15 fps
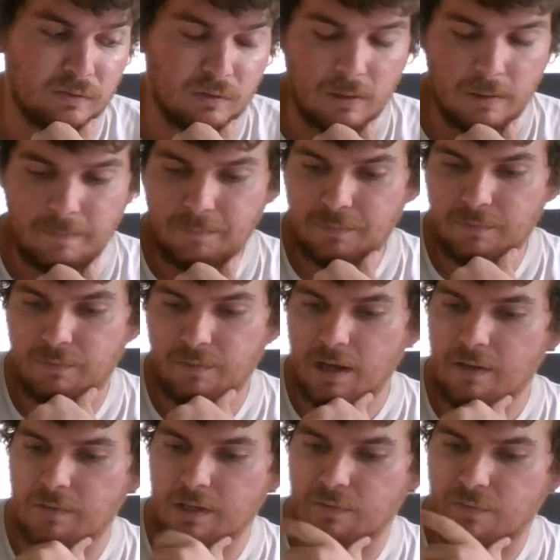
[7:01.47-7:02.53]
for.
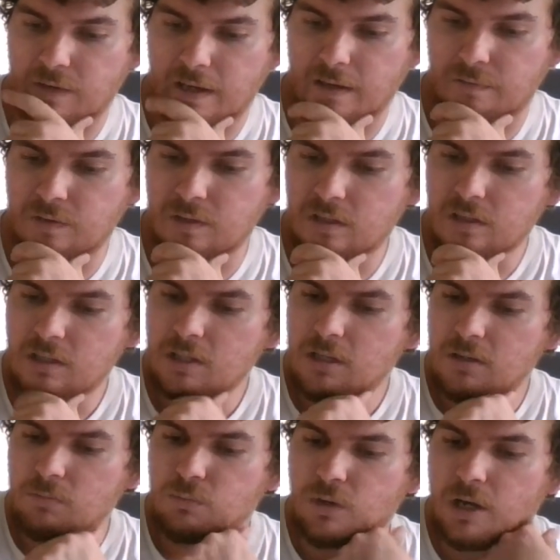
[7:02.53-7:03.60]
5 out of 5.
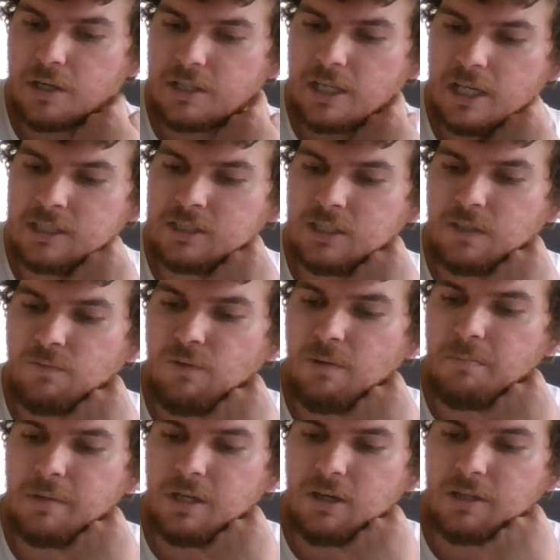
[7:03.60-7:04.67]
Broadcasting
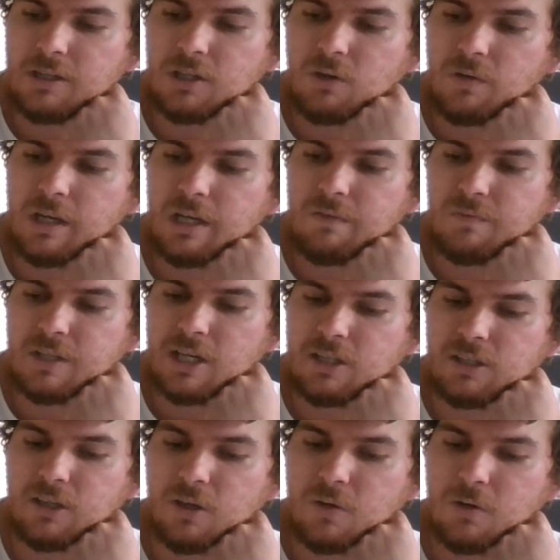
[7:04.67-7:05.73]
From Beyond the Grave,
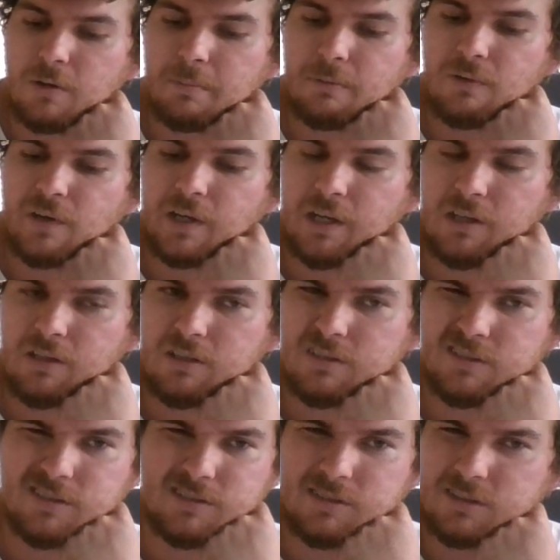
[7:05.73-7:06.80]
Death Incorporated
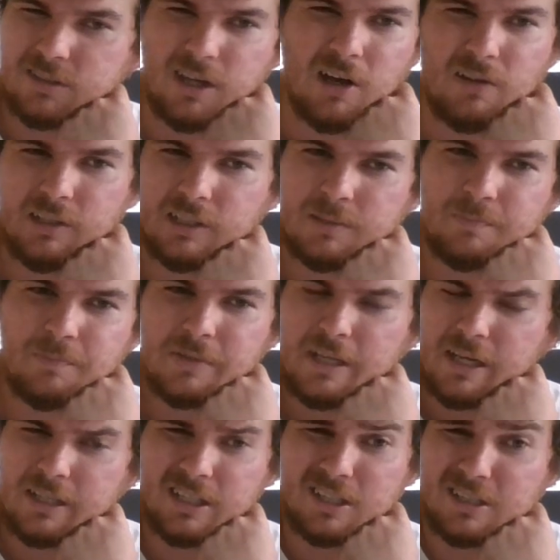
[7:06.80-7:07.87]
is solid. I
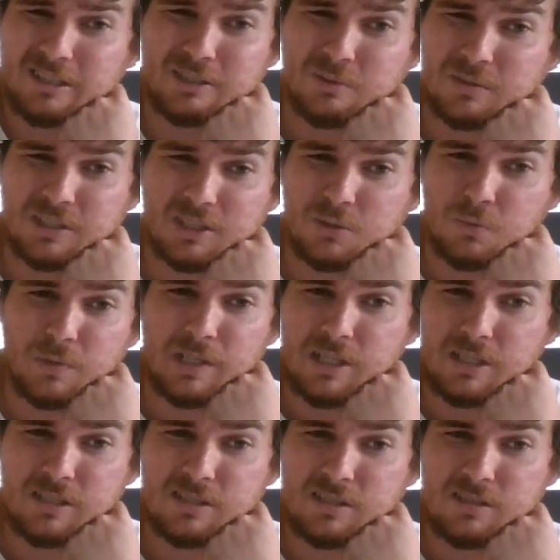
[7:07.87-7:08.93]
think this was the
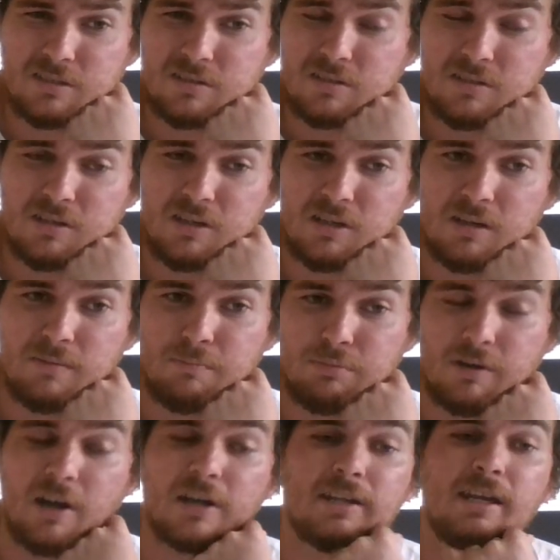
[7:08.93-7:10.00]
weakest
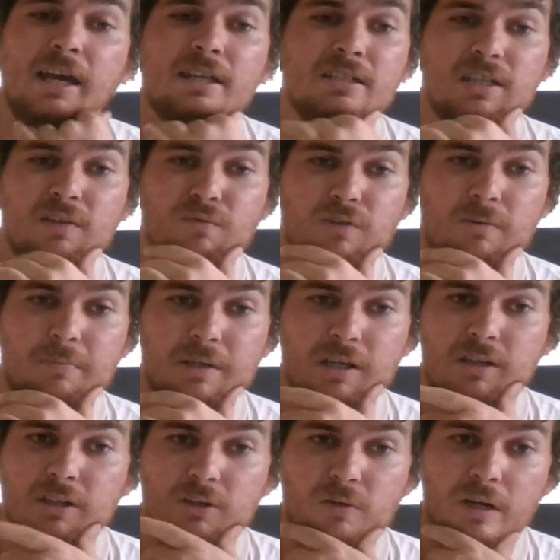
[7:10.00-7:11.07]
Broadcasting From
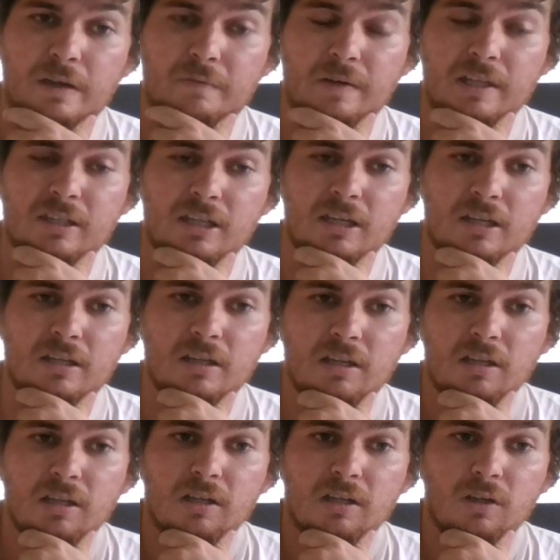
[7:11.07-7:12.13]
Beyond the Grave. I think
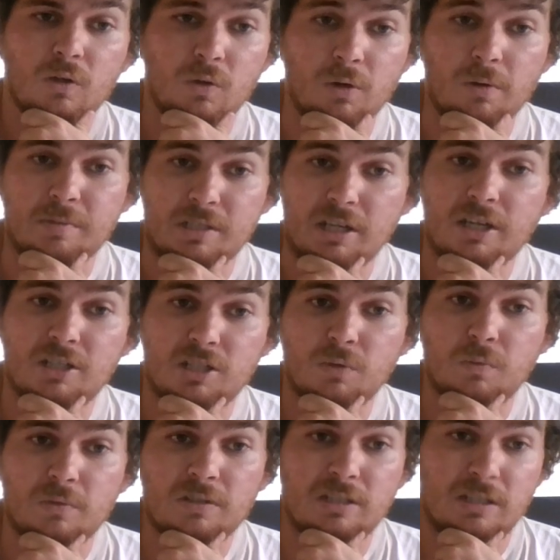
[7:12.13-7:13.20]
Corpse
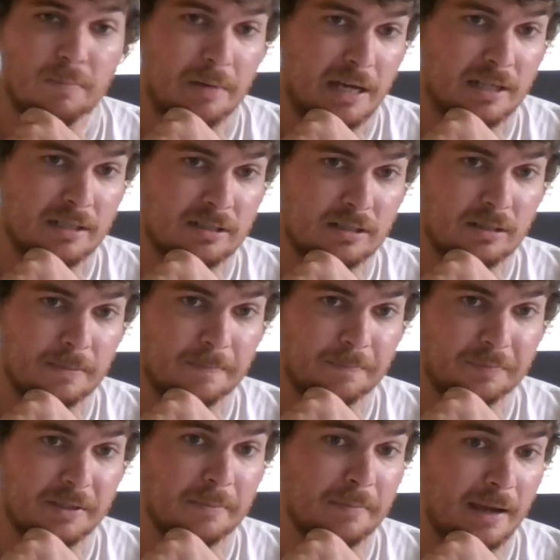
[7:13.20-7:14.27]
Nation was the best,
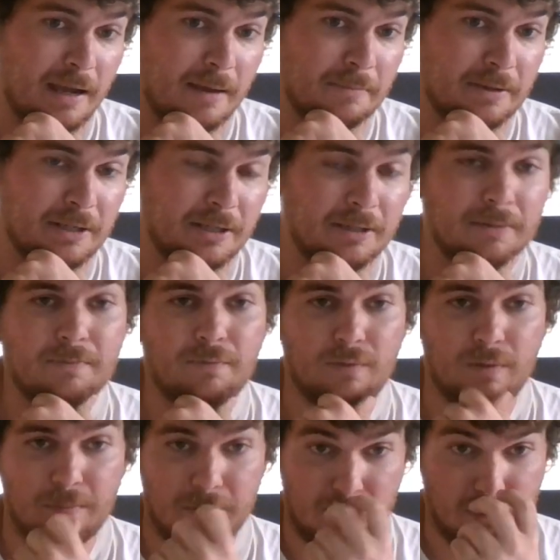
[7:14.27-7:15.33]
in my opinion,
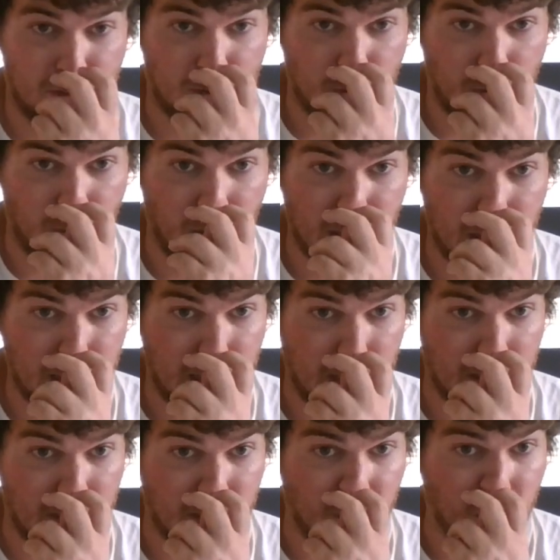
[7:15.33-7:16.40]
from the Scoring the
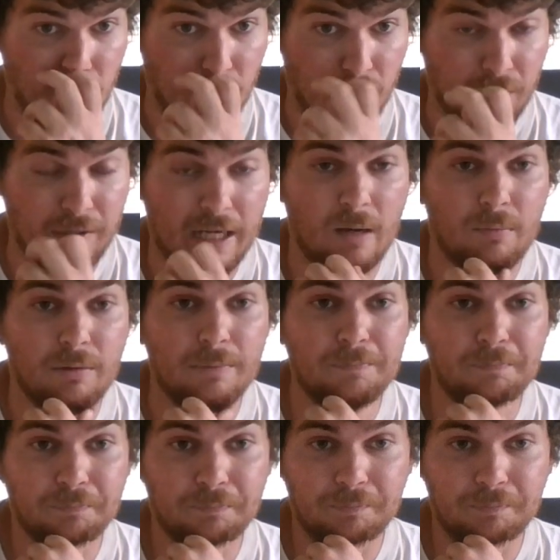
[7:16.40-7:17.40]
End of the World album,